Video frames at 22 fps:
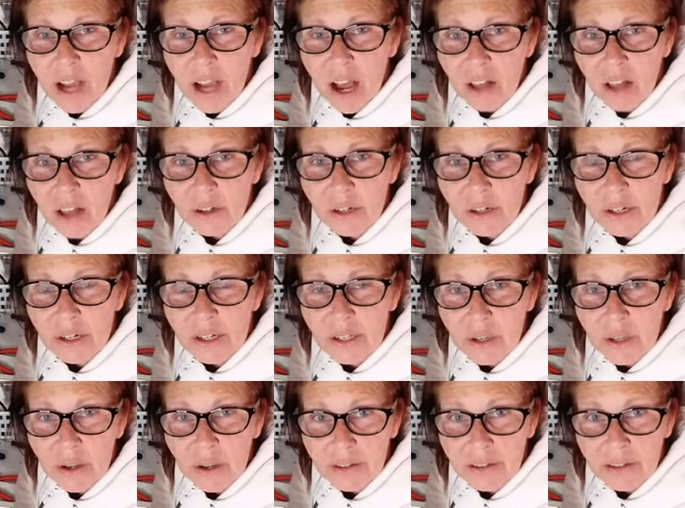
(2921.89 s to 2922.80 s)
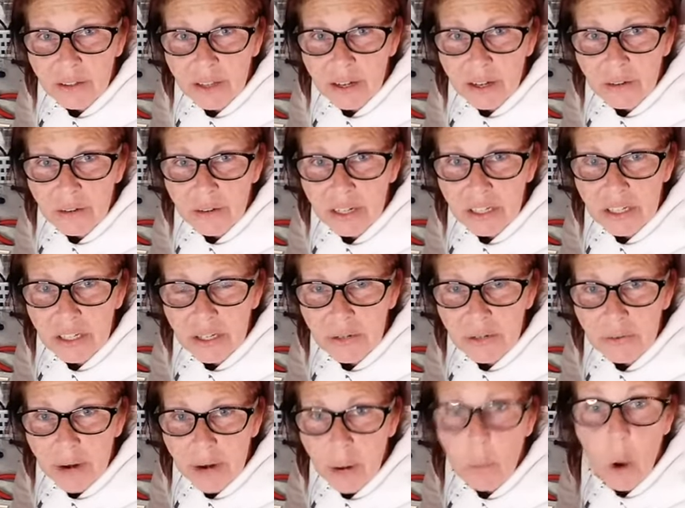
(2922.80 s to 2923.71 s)
colors on the lettering
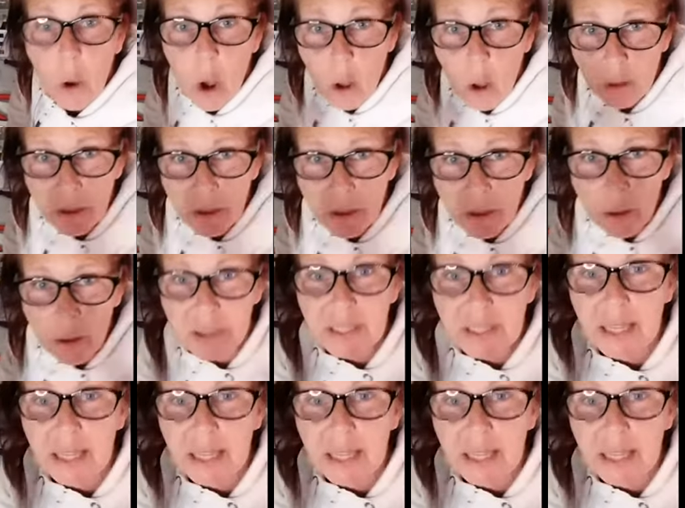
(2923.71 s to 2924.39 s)
too. Right? Well, hold on one